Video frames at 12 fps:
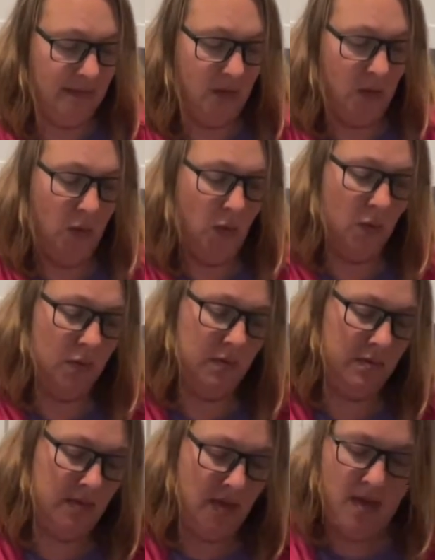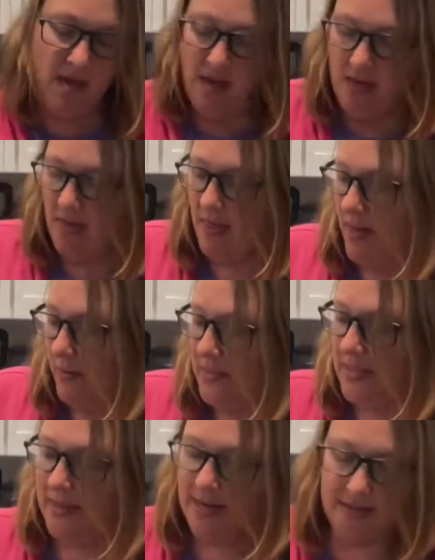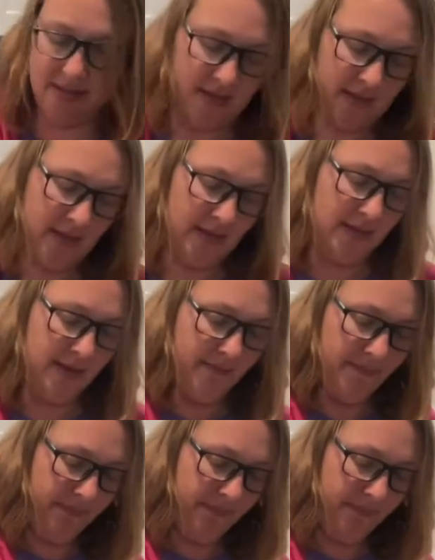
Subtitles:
Ooh, that was a lot of sauce that time.